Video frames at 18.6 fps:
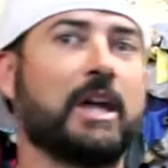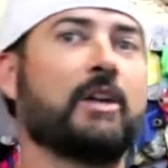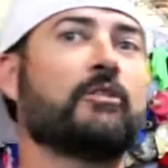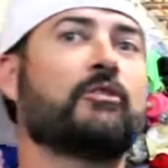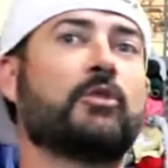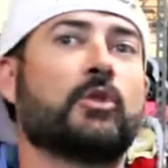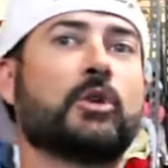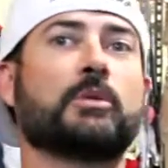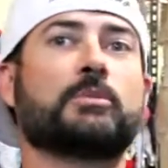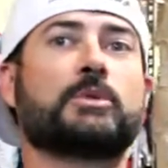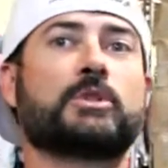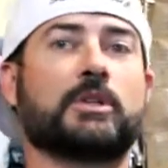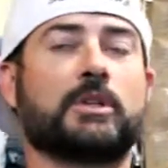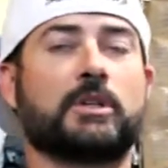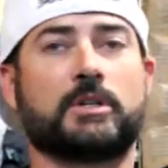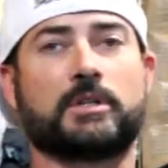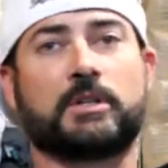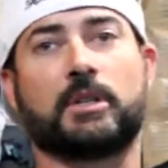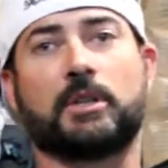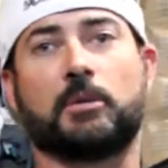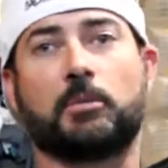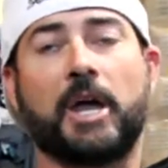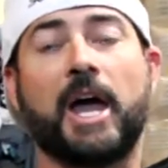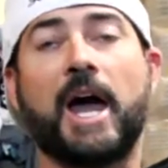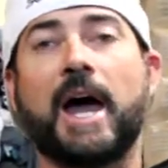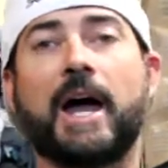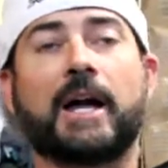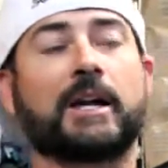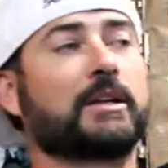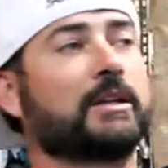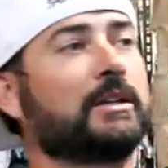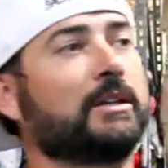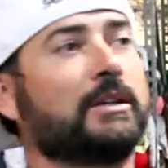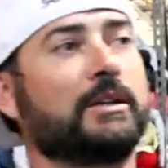that Form series on the back.